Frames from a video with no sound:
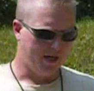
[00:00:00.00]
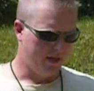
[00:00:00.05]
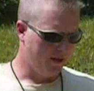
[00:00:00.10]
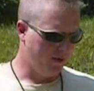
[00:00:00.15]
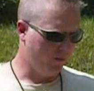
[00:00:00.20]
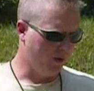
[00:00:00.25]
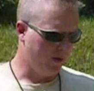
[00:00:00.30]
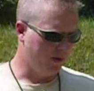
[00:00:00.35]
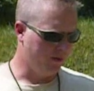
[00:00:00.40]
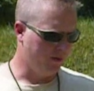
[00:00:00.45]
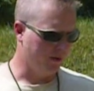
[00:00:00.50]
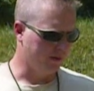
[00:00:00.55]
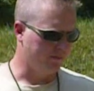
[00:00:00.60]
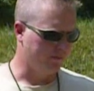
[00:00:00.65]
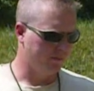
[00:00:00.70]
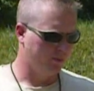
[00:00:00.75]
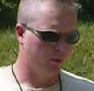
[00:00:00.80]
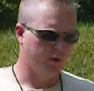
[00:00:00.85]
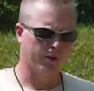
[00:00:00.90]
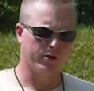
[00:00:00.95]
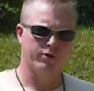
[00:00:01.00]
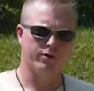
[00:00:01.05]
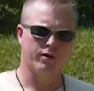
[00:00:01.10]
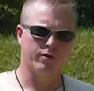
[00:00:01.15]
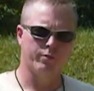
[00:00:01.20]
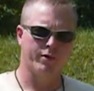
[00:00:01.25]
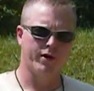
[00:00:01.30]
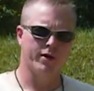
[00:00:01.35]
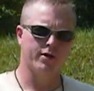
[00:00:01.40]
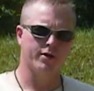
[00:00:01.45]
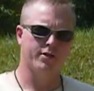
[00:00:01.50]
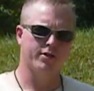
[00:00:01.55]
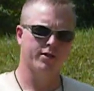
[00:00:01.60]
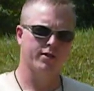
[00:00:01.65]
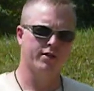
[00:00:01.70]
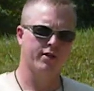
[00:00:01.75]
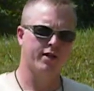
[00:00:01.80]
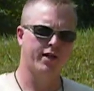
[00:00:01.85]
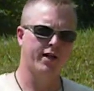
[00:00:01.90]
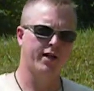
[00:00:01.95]
I did want to do a quick little
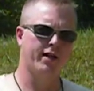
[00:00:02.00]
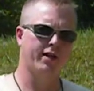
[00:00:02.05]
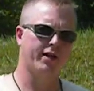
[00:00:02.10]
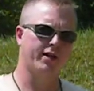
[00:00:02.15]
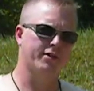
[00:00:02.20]
comparison.